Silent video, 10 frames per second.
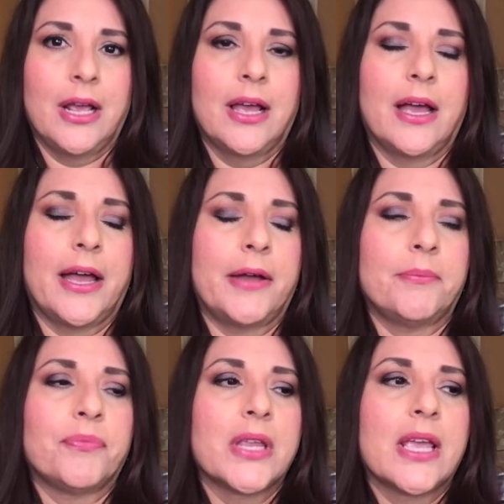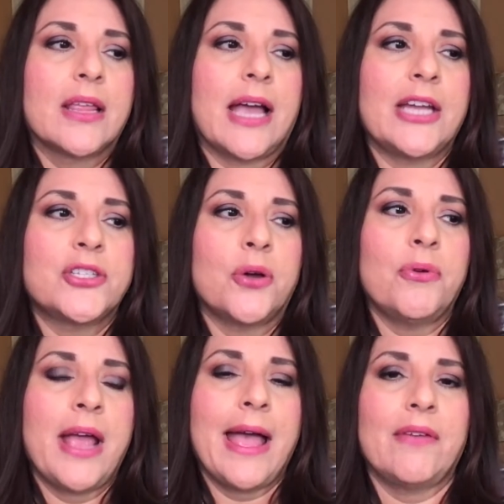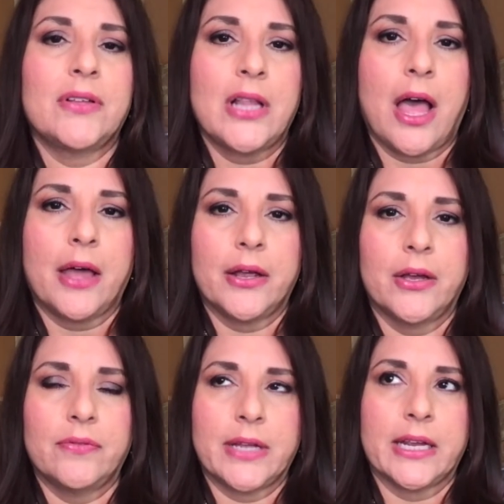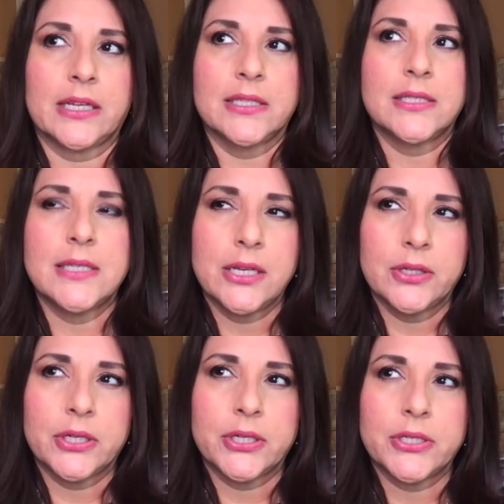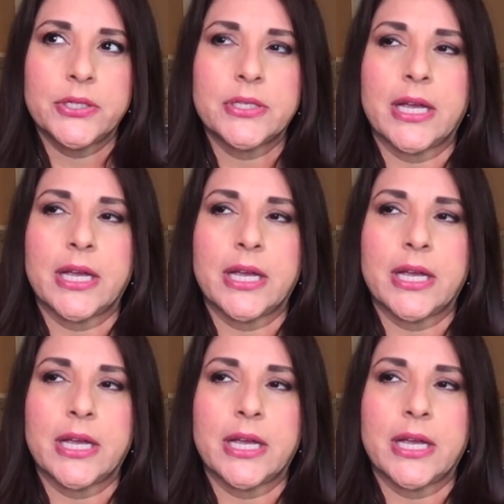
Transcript: Um, I don't have a lot of like concealers.